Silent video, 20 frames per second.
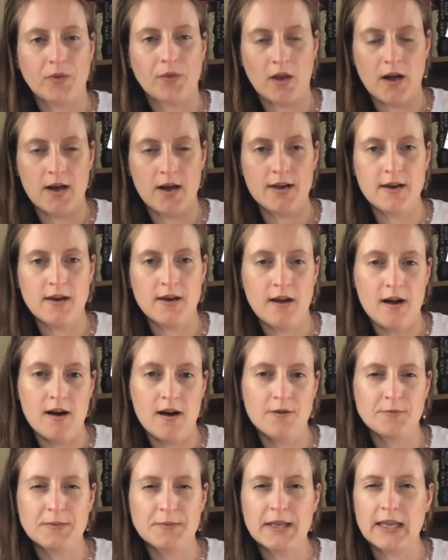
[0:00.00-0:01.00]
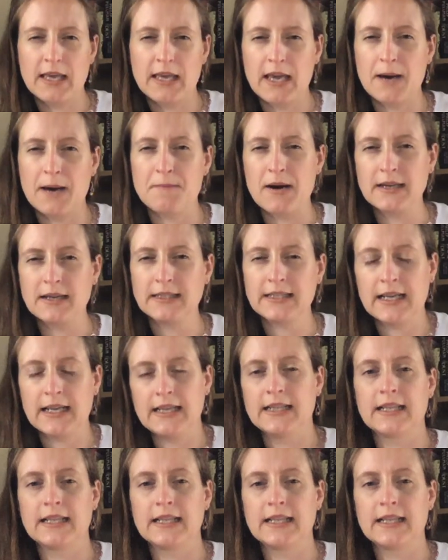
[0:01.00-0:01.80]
And I'm thinking I might take